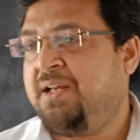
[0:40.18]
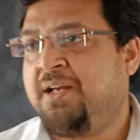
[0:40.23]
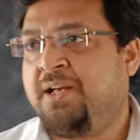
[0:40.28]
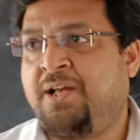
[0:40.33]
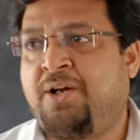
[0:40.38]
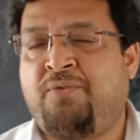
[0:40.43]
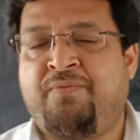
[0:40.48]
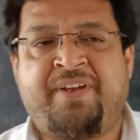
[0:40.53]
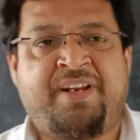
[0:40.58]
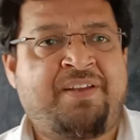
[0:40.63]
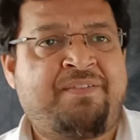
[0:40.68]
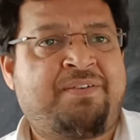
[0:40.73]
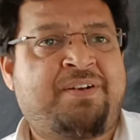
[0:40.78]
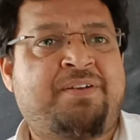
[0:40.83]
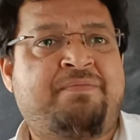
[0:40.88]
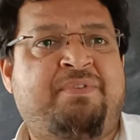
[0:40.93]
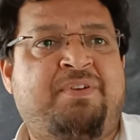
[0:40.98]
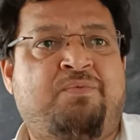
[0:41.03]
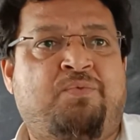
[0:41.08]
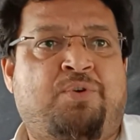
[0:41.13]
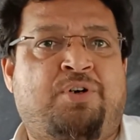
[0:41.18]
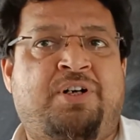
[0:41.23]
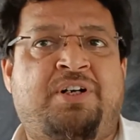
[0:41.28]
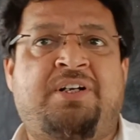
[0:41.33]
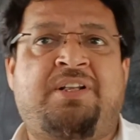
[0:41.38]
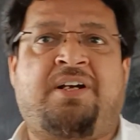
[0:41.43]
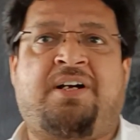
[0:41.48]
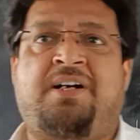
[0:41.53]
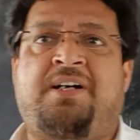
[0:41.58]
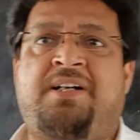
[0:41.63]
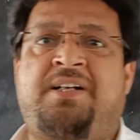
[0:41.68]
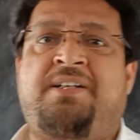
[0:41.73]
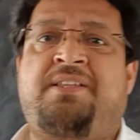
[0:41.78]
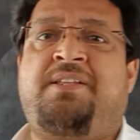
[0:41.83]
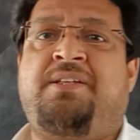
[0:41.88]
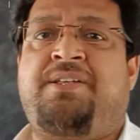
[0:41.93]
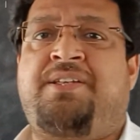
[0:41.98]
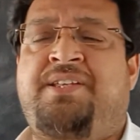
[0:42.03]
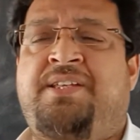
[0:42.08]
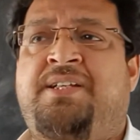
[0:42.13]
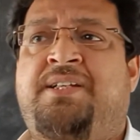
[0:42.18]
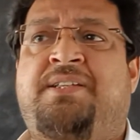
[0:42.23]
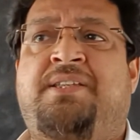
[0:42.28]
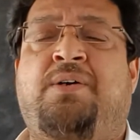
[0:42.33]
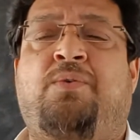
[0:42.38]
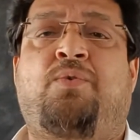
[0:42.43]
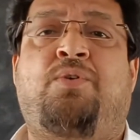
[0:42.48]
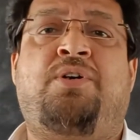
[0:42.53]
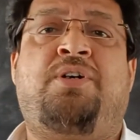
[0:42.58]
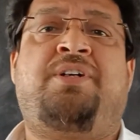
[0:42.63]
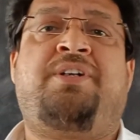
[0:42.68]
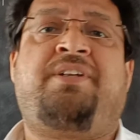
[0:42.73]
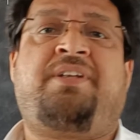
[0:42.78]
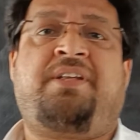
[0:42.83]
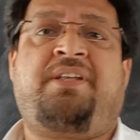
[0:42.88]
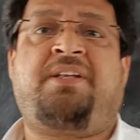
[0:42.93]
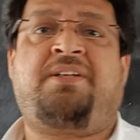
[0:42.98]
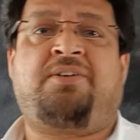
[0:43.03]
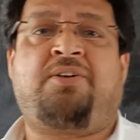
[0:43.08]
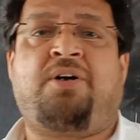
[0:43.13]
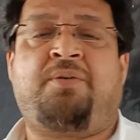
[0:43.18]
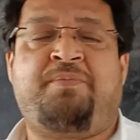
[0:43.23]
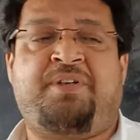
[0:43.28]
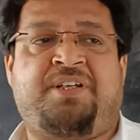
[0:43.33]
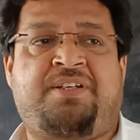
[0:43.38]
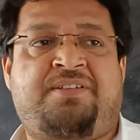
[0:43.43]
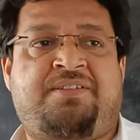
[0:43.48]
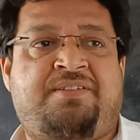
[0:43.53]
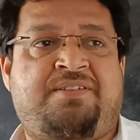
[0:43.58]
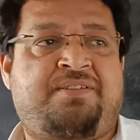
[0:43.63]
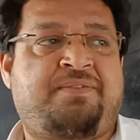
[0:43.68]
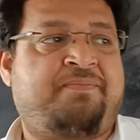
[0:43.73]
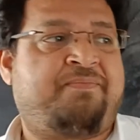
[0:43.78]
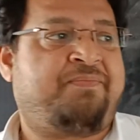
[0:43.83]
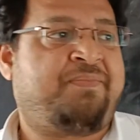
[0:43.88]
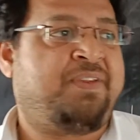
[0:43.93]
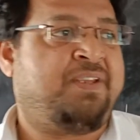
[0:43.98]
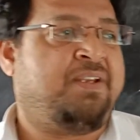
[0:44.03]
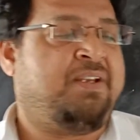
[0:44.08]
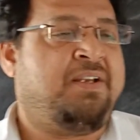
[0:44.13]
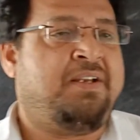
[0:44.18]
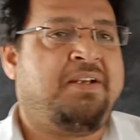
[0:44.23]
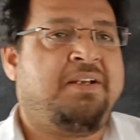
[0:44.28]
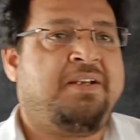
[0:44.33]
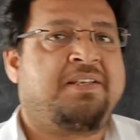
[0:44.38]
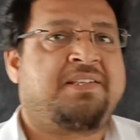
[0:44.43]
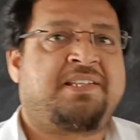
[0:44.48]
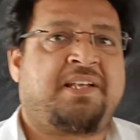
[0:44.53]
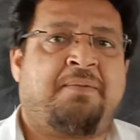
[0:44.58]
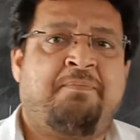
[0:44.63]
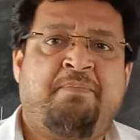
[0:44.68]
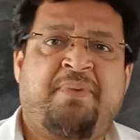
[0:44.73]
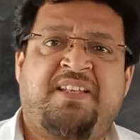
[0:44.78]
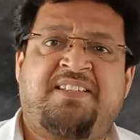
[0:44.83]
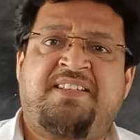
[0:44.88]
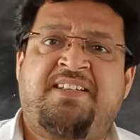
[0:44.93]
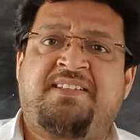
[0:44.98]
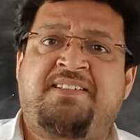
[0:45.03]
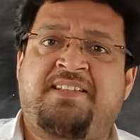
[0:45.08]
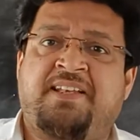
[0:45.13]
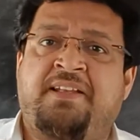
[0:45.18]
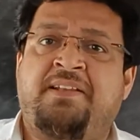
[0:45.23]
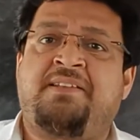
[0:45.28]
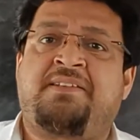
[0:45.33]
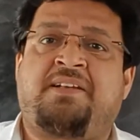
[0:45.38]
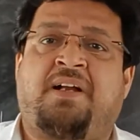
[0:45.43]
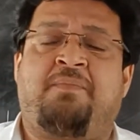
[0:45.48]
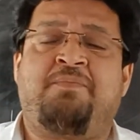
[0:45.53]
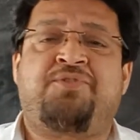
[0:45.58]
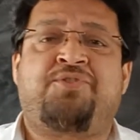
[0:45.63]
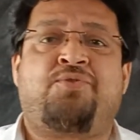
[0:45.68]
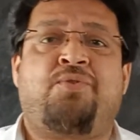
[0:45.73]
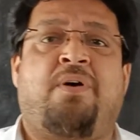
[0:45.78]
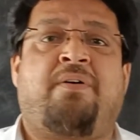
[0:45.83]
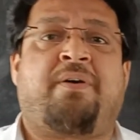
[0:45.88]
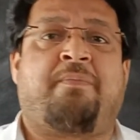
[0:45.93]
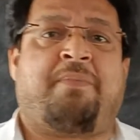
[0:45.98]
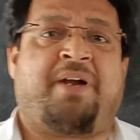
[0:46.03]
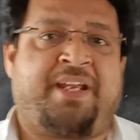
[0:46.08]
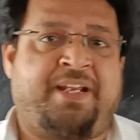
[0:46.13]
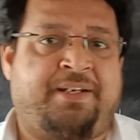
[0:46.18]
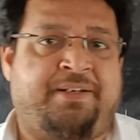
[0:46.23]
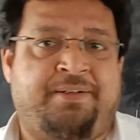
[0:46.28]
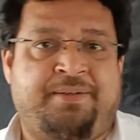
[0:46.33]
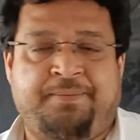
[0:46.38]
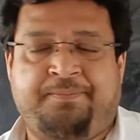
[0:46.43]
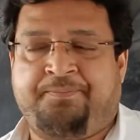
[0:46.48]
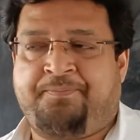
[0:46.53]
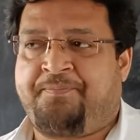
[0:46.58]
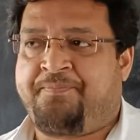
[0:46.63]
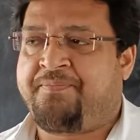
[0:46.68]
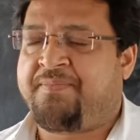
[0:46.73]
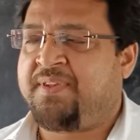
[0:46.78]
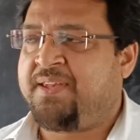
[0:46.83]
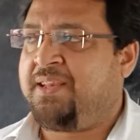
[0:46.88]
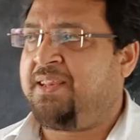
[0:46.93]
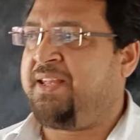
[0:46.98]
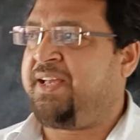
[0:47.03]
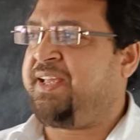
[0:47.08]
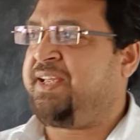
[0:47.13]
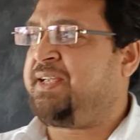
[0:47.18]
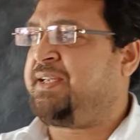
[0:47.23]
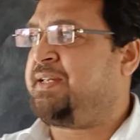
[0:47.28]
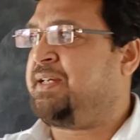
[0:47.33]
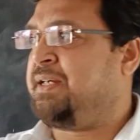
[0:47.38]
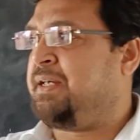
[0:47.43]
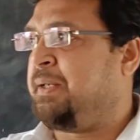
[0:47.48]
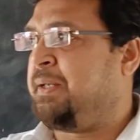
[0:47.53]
Now, whenever we hear the word economics, some basic sense comes to our mind, like